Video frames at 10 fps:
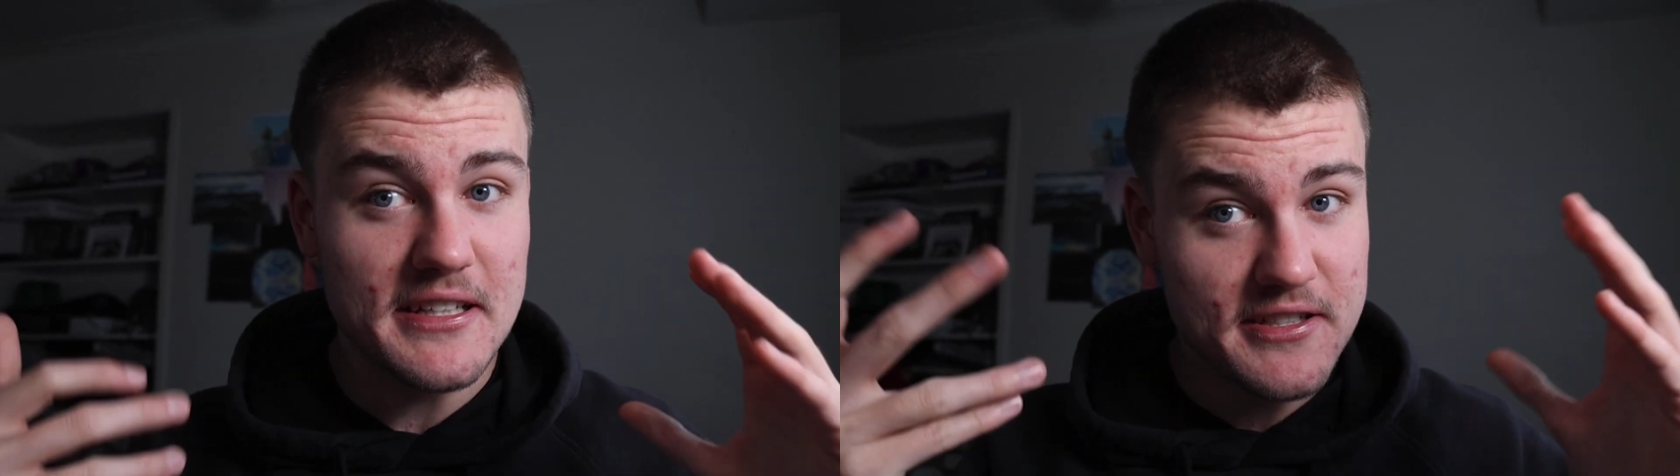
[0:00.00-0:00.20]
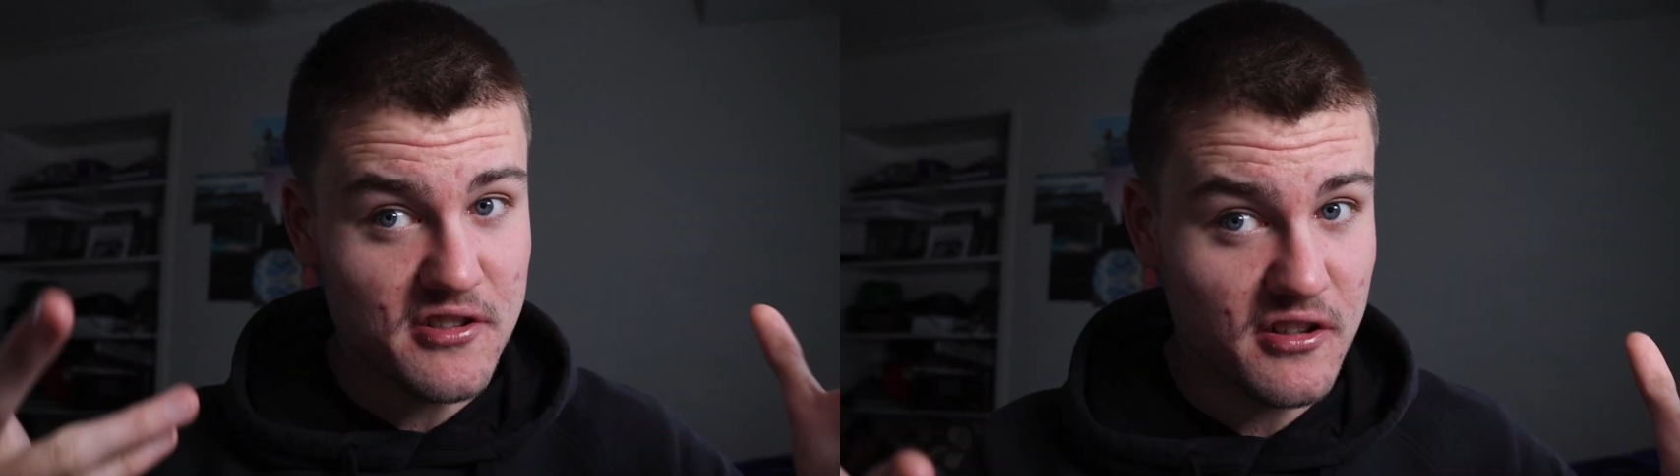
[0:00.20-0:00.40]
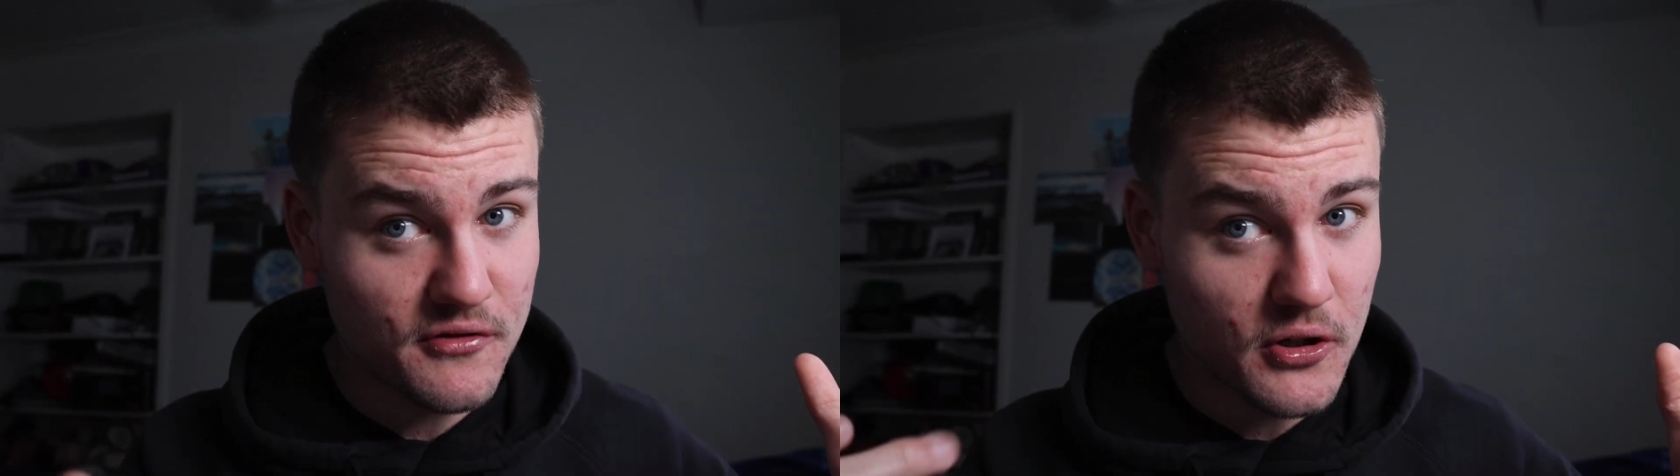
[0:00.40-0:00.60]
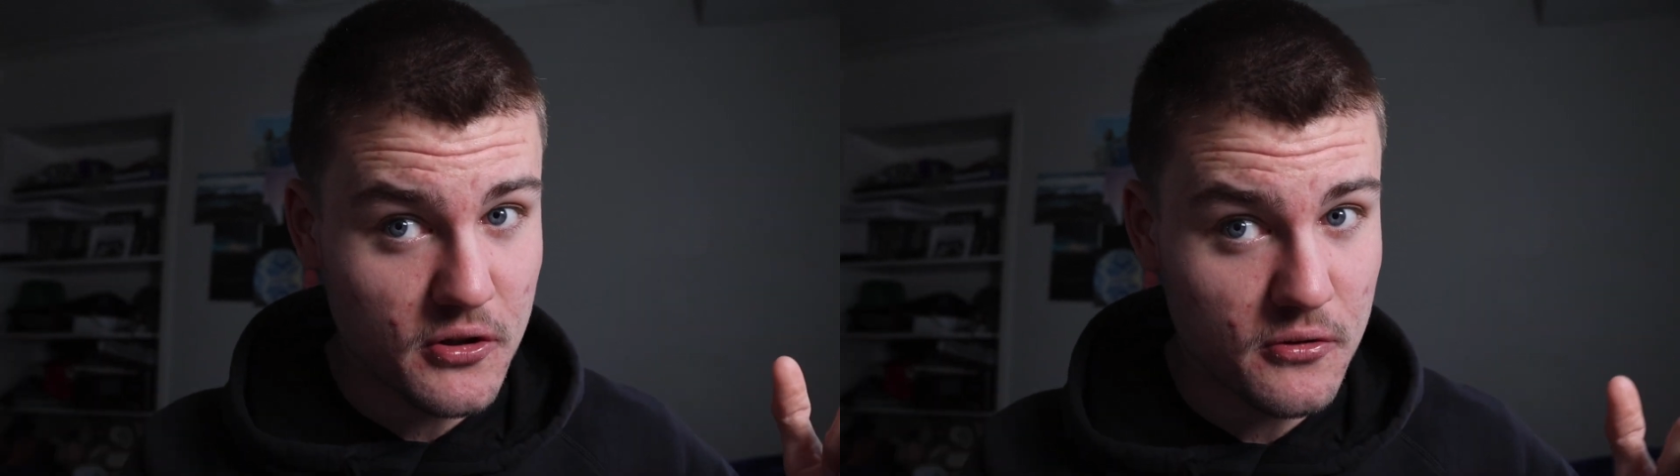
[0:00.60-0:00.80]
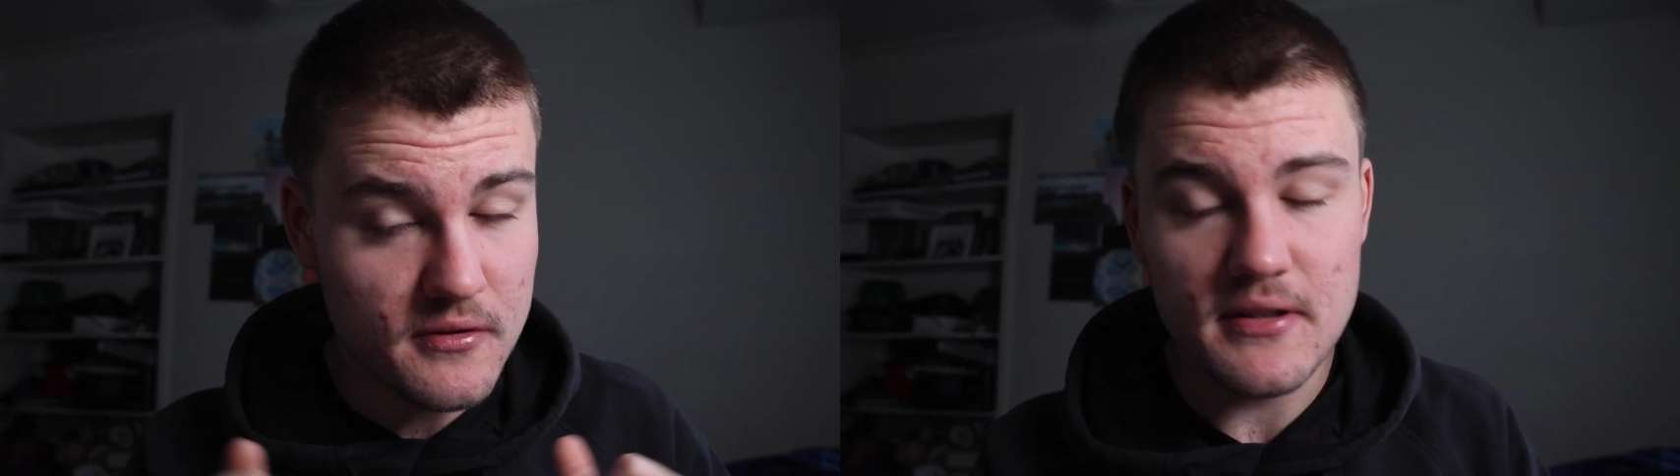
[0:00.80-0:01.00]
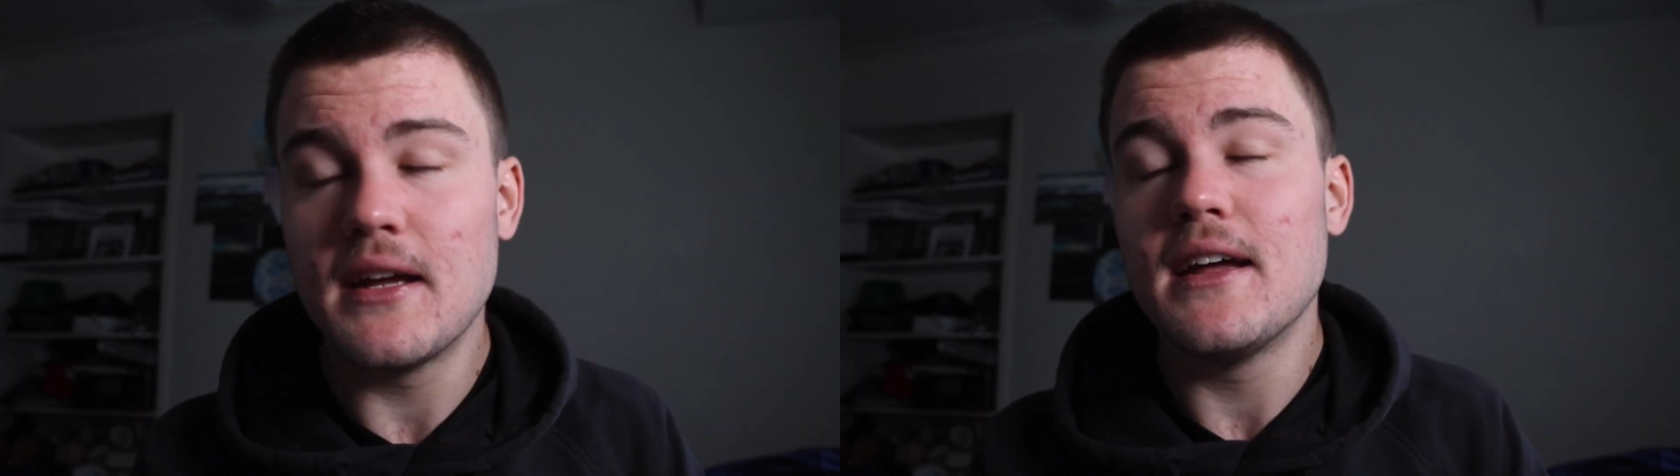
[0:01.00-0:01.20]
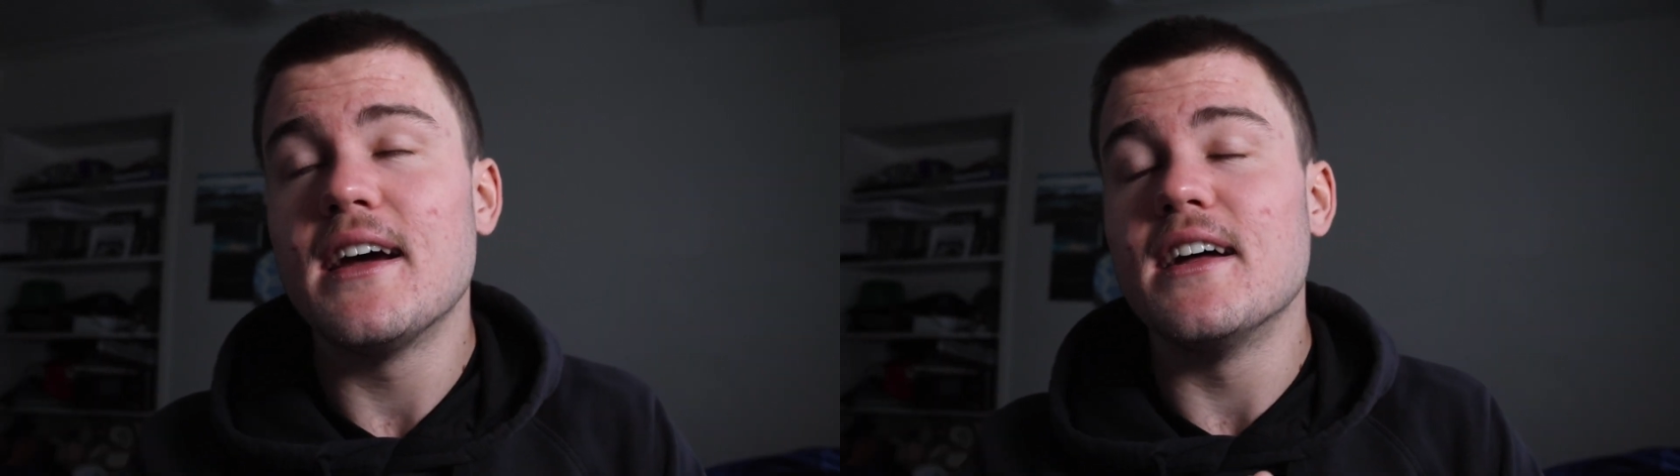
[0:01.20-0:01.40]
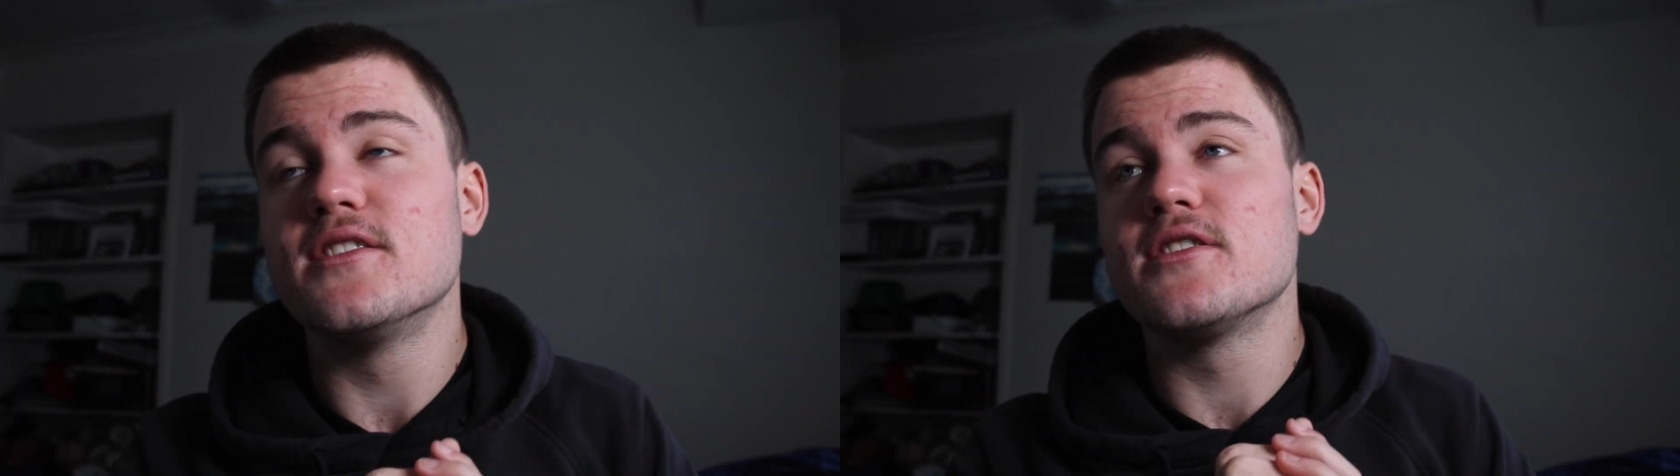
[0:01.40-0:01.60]
is not very good.
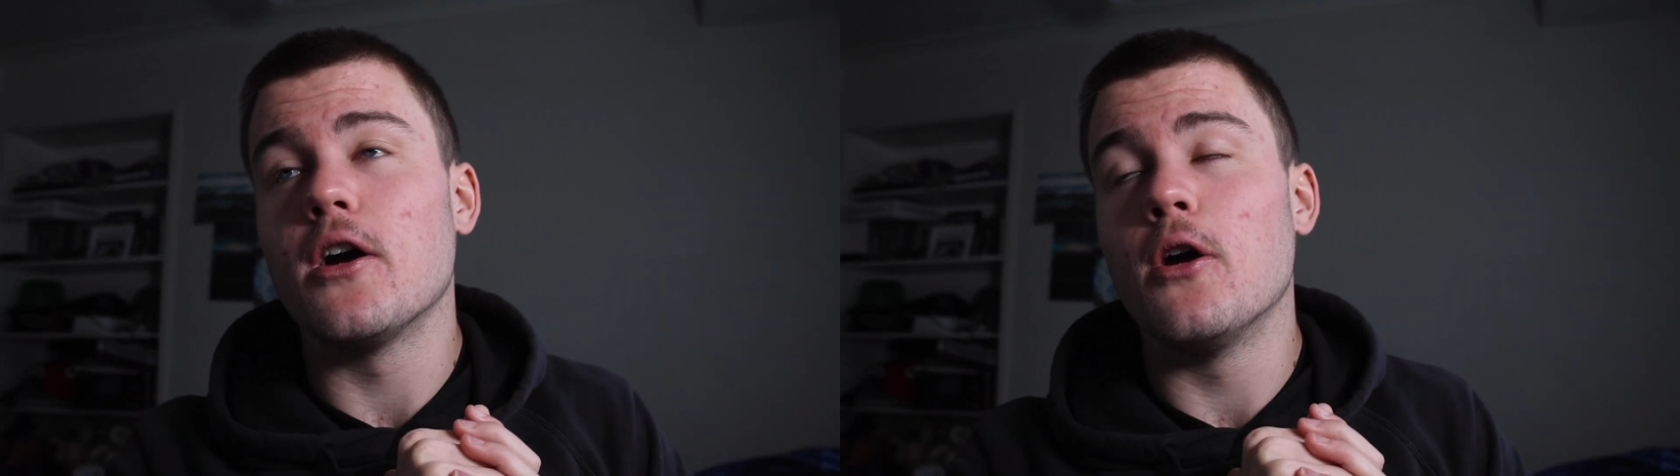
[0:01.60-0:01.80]
And so